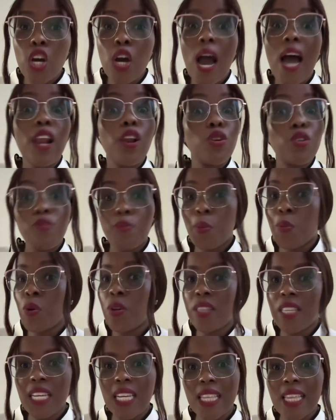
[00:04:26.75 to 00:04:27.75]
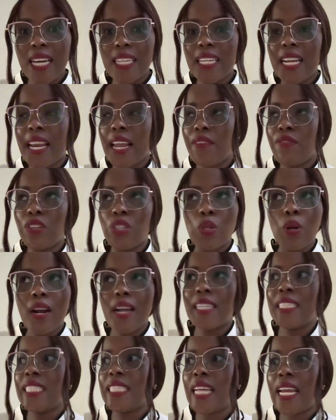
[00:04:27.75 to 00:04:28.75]
A lot of people think that life
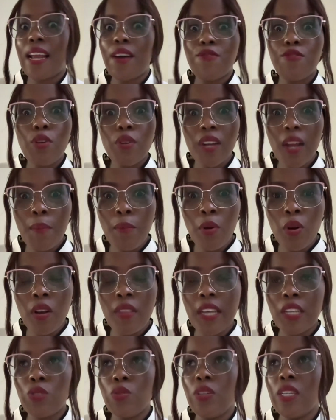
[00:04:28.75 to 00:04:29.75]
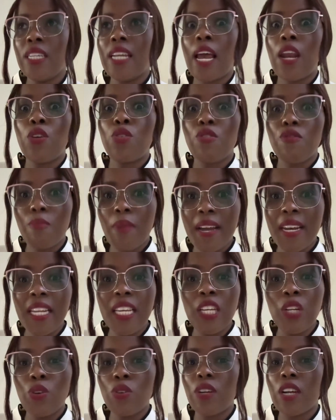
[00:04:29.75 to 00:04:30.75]
insurance is unaffordable, that you need a lot of money
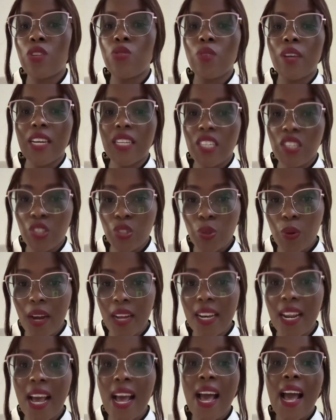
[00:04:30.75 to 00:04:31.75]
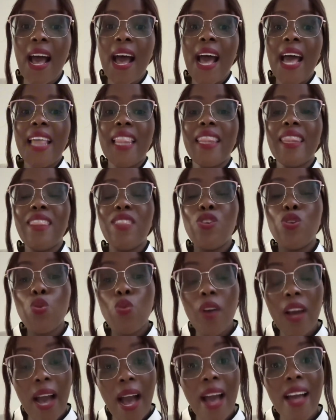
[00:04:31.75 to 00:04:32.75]
in order to get insured. You
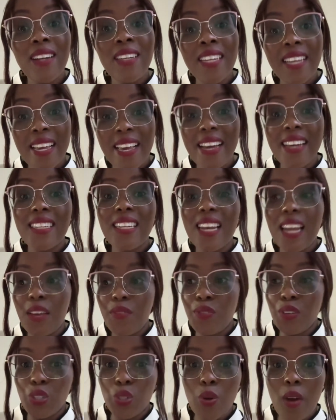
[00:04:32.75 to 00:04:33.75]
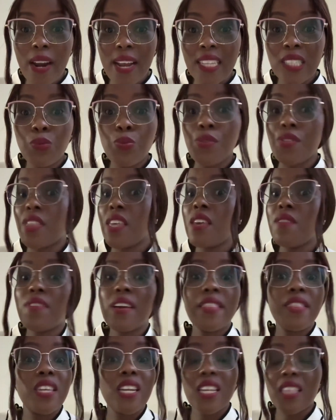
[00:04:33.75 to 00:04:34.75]
can get life insurance with
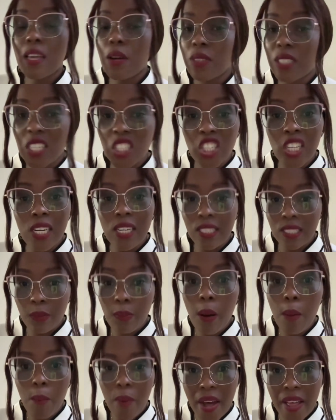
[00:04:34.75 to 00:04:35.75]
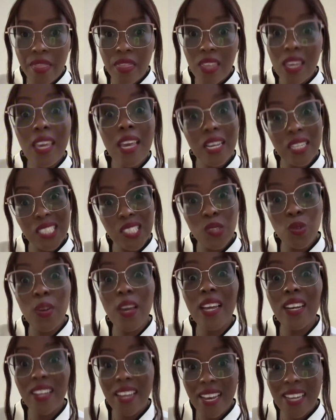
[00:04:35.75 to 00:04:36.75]
even 3,000 shillings per month. Yes, you
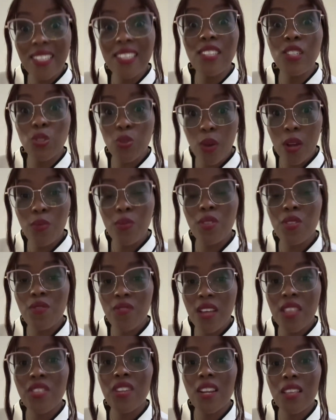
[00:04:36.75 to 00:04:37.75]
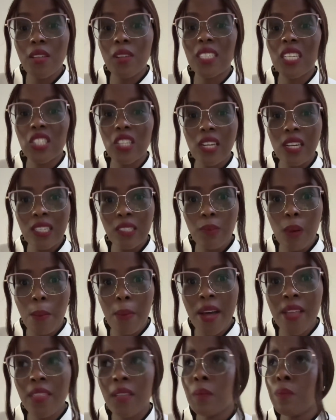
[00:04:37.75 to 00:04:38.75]
can get insured with even 3,000 shillings per
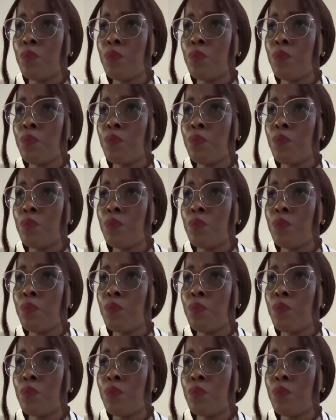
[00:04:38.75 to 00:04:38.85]
month.